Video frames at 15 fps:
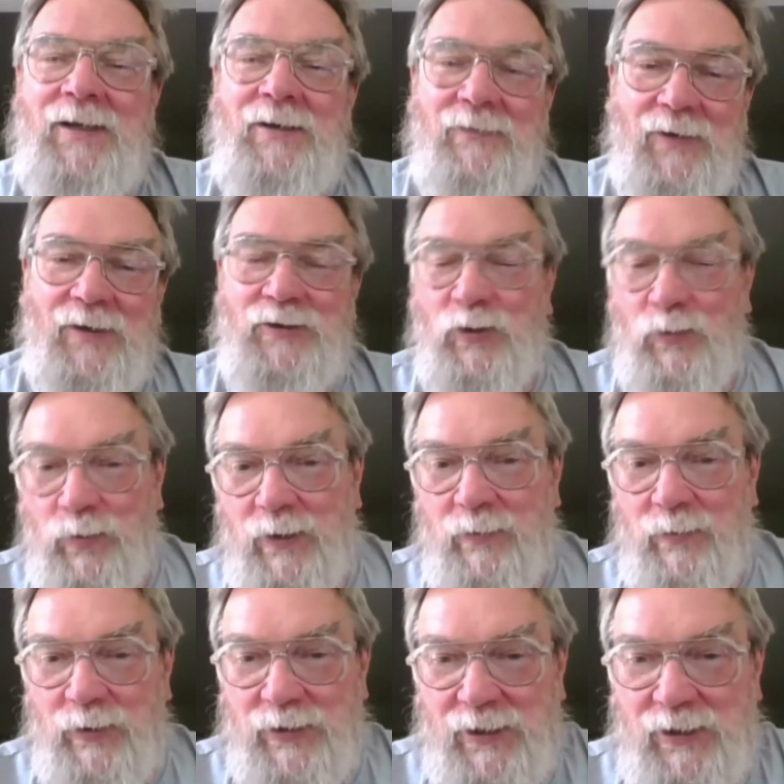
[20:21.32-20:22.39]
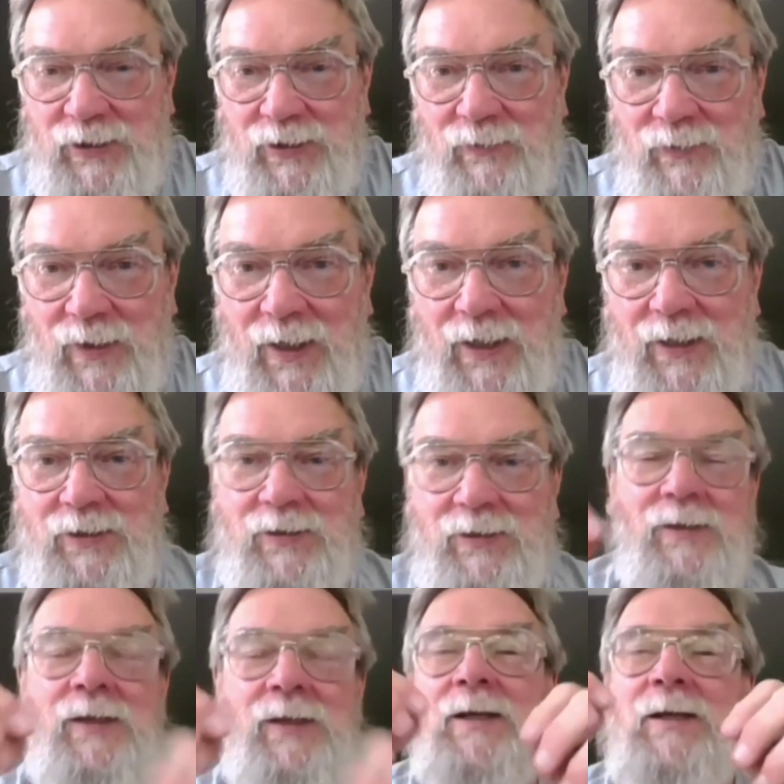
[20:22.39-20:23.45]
retropolymerization reaction